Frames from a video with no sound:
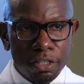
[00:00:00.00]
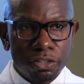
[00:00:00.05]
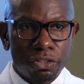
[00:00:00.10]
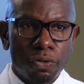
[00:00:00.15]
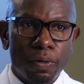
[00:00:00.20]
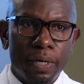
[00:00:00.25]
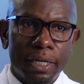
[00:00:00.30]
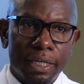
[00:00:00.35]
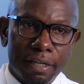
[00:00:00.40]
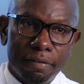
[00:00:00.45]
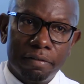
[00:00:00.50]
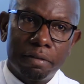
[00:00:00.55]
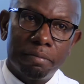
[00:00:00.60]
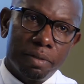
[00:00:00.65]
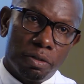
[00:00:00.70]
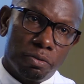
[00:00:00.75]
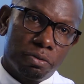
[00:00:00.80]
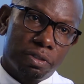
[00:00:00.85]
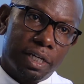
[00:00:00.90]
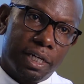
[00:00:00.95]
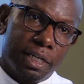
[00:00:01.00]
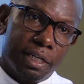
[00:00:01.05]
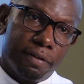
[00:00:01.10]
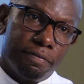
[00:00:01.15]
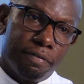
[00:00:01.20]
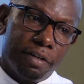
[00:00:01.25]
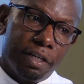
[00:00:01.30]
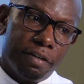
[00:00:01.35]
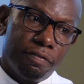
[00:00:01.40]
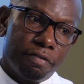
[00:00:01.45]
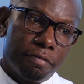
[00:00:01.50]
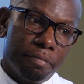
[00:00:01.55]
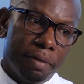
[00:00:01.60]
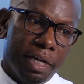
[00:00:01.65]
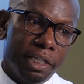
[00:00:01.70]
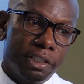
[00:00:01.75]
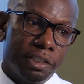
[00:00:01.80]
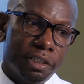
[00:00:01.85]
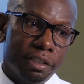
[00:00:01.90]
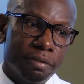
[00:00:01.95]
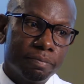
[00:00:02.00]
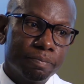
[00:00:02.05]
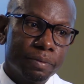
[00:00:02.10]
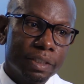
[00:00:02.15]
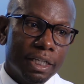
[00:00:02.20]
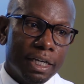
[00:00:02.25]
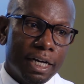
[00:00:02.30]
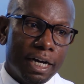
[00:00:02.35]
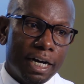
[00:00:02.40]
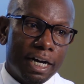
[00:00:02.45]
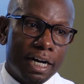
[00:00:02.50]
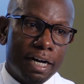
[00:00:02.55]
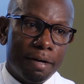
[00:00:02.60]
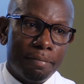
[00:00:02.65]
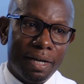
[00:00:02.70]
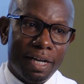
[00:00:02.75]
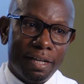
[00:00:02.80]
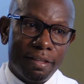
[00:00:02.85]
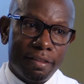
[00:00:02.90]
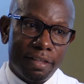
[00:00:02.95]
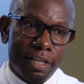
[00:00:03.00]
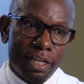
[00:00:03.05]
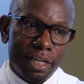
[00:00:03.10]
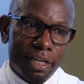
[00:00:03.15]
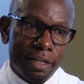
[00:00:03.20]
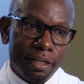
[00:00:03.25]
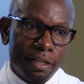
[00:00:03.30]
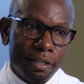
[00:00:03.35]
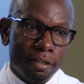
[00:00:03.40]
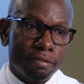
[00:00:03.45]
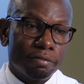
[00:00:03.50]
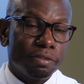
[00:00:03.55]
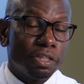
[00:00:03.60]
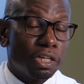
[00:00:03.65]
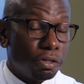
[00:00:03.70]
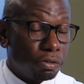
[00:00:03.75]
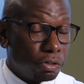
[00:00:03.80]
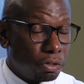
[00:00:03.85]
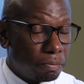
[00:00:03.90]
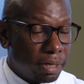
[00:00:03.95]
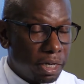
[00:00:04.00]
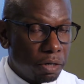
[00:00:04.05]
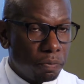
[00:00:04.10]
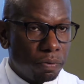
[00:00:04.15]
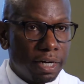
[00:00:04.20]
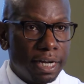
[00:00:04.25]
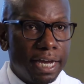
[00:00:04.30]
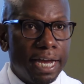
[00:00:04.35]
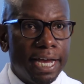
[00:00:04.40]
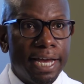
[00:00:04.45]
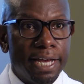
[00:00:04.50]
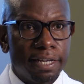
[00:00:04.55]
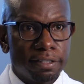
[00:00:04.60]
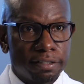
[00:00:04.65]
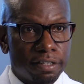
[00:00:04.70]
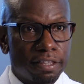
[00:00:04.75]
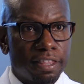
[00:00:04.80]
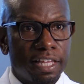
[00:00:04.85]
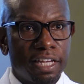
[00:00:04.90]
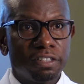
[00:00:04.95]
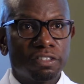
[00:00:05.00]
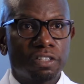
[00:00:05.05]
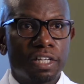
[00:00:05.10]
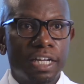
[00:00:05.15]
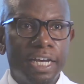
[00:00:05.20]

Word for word: So I give them those kind of information, uh, and then you know you may want to ask things